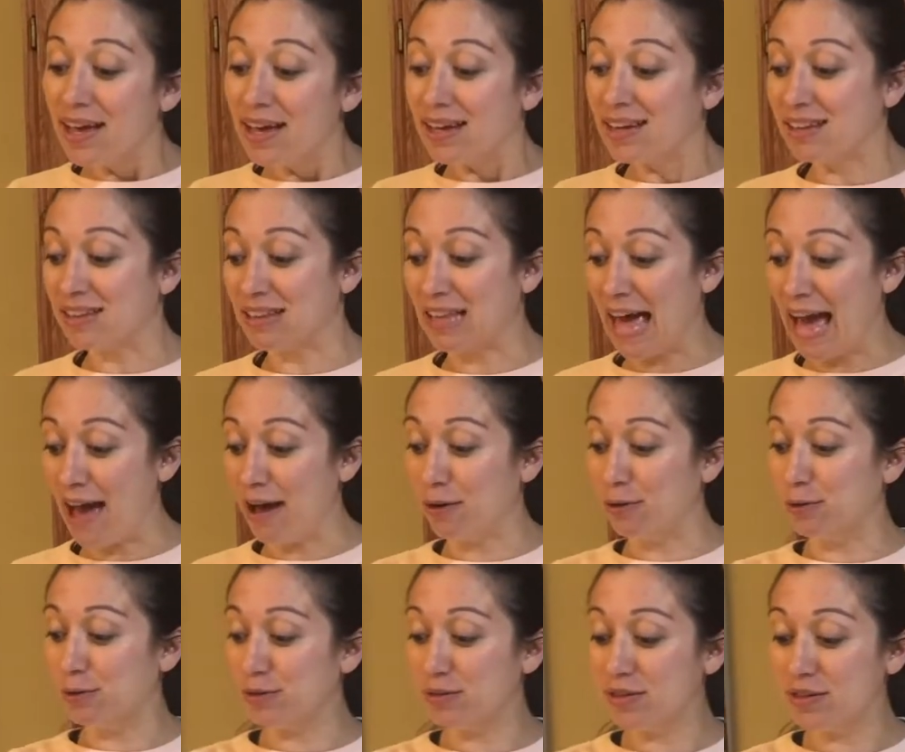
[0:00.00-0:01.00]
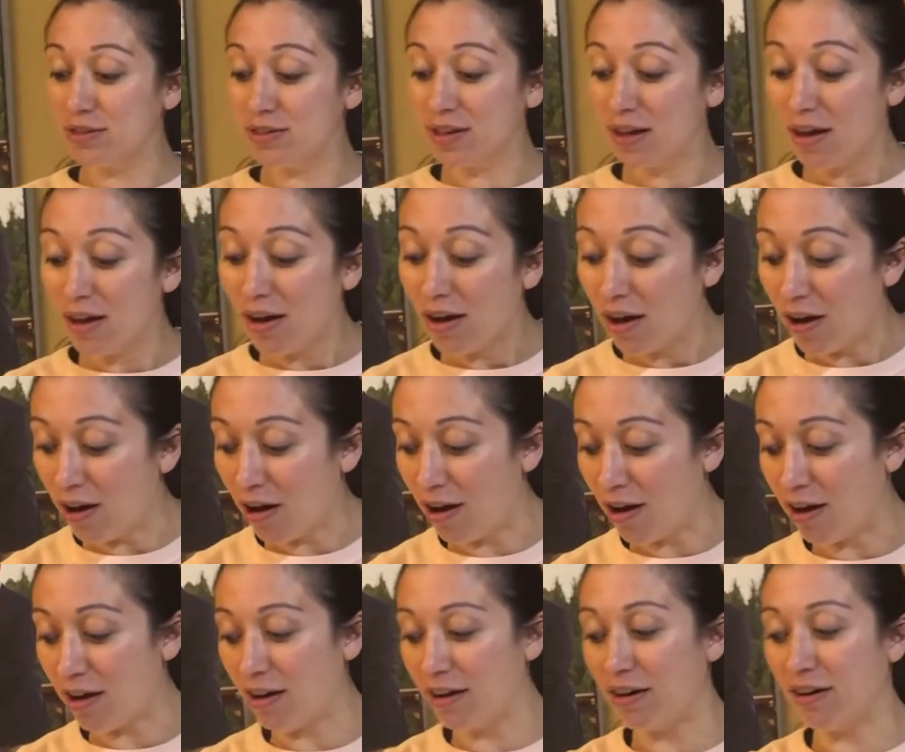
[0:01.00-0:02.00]
Clouds
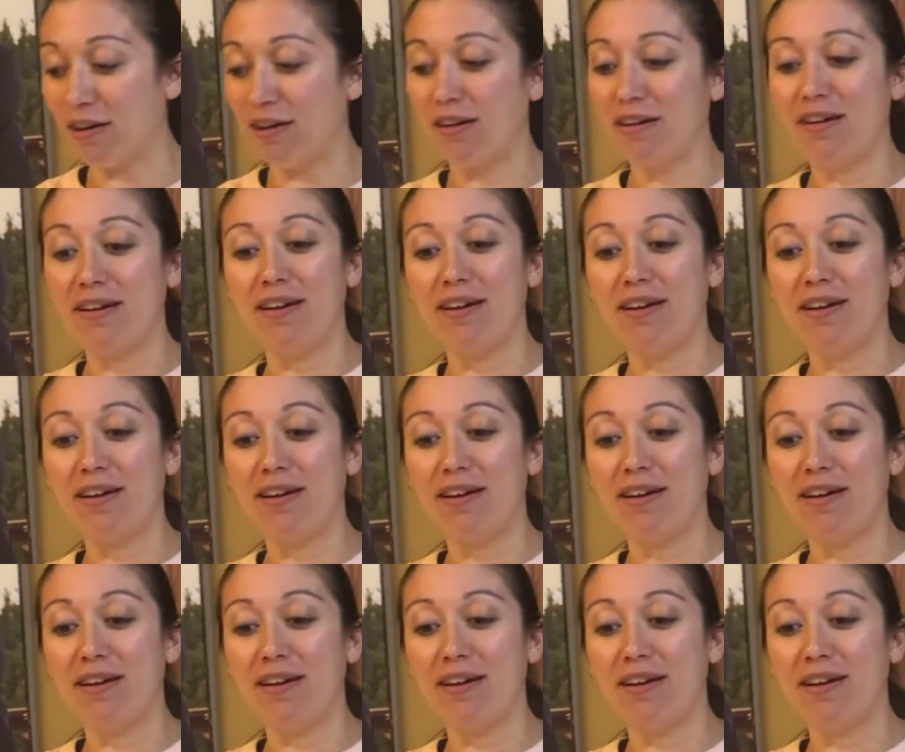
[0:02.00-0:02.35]
are